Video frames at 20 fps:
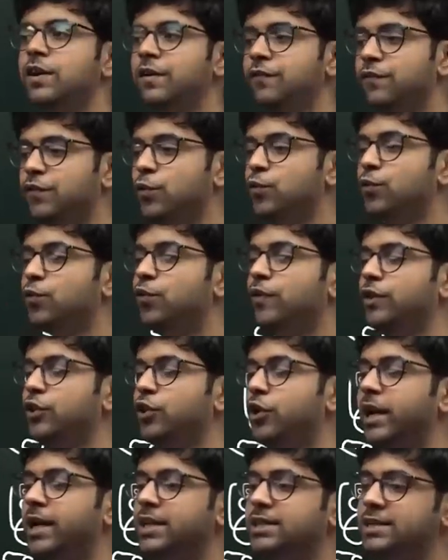if you go
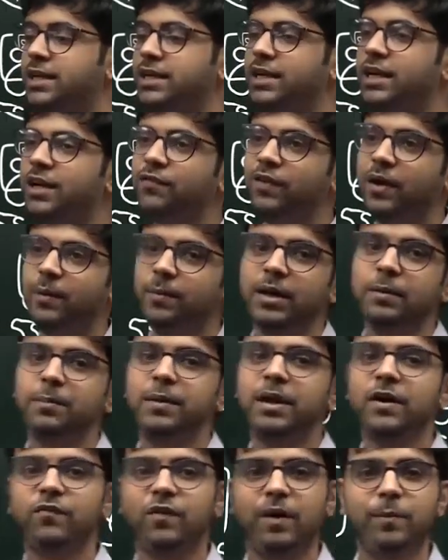with your extended family,
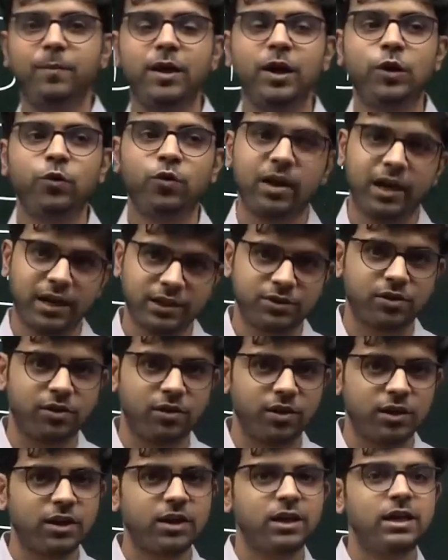big family to a
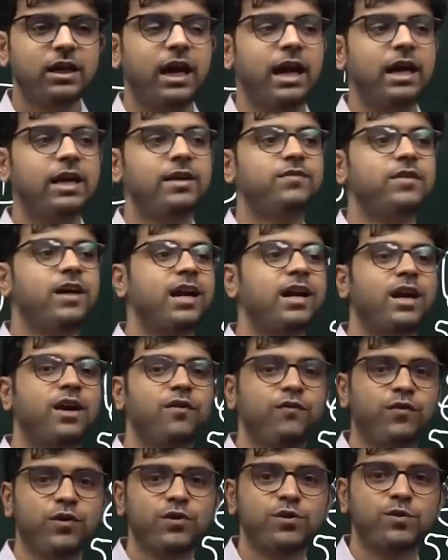restaurant, and if they are
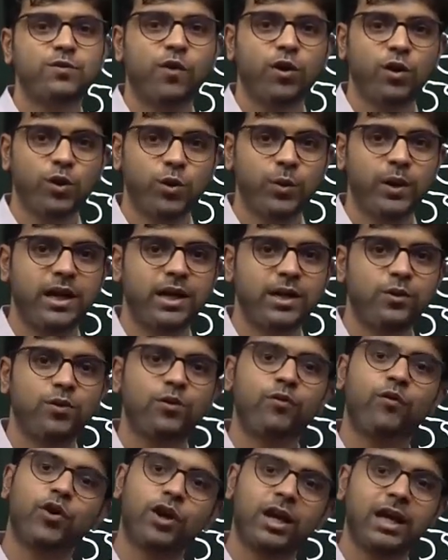confused what to eat, you
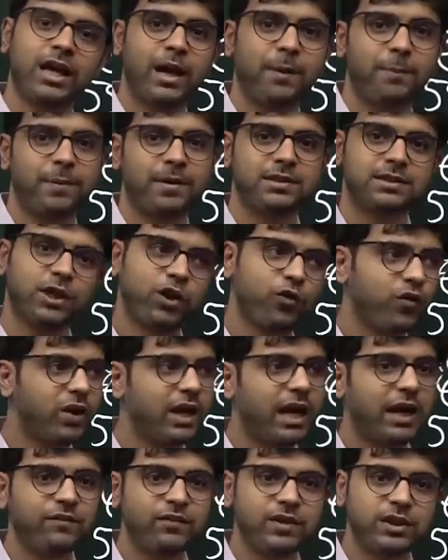know, voting happens. You
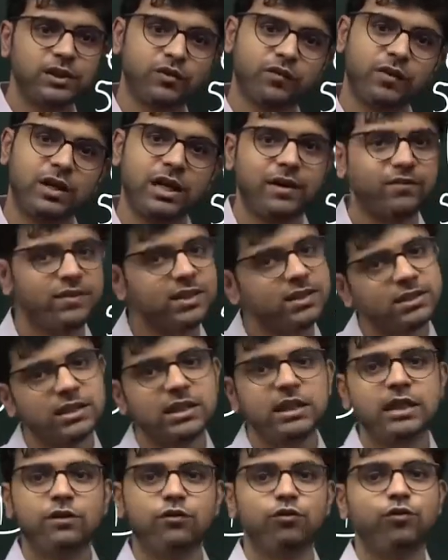will have this, you will have this.
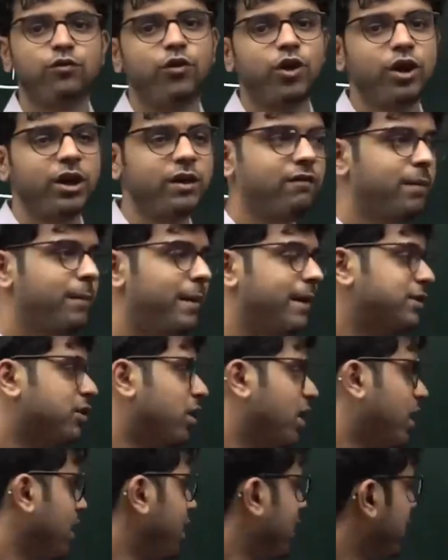Whatever
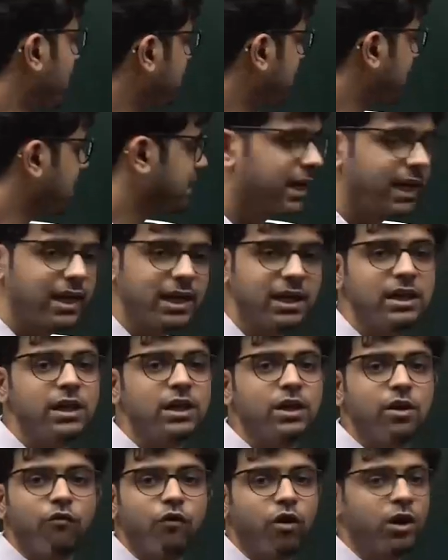majority decides, right?
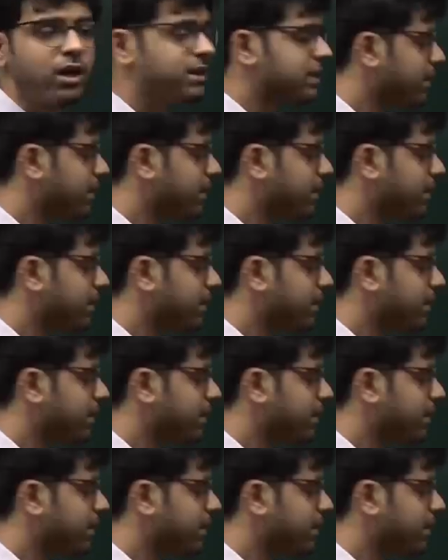What is